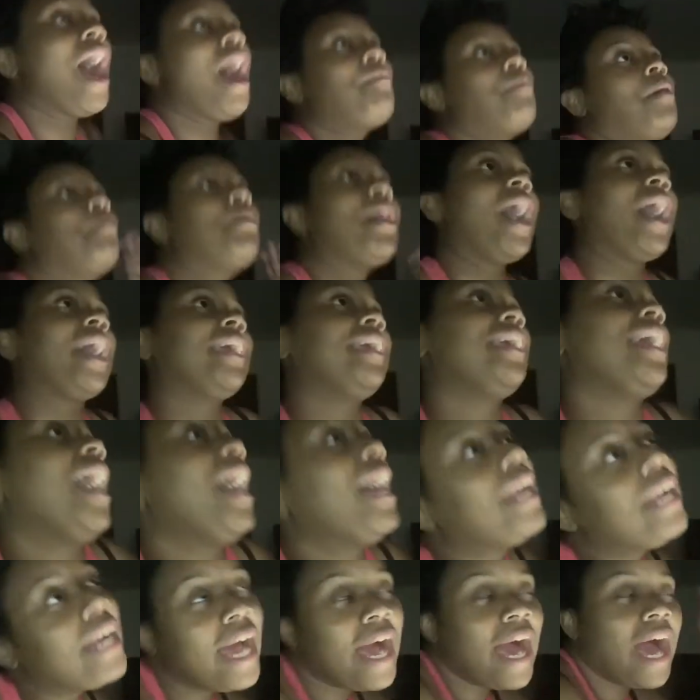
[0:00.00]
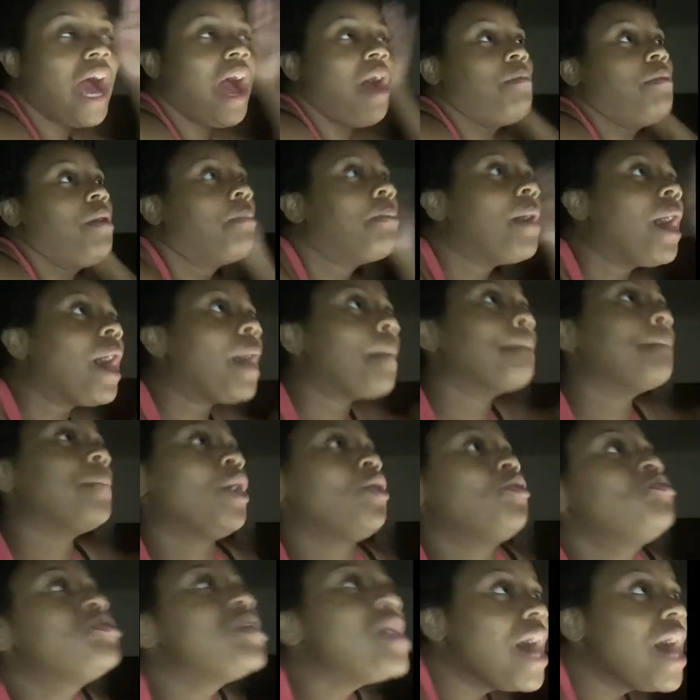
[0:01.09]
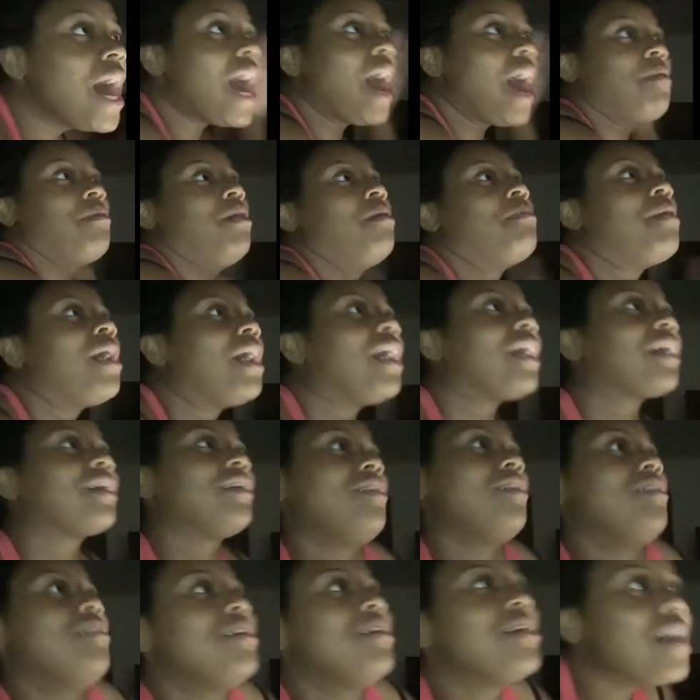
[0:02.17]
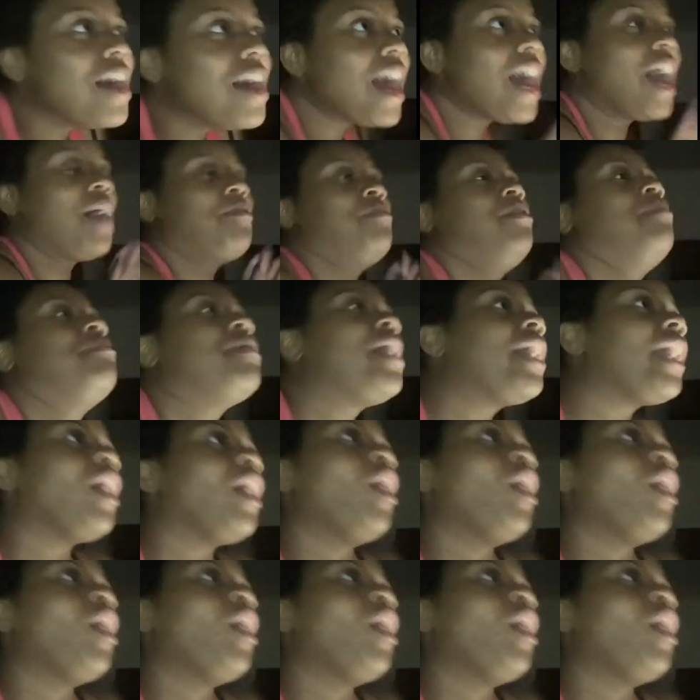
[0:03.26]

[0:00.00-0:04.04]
buy a yacht. I'ma buy a boat. I'ma buy a car. I'ma buy a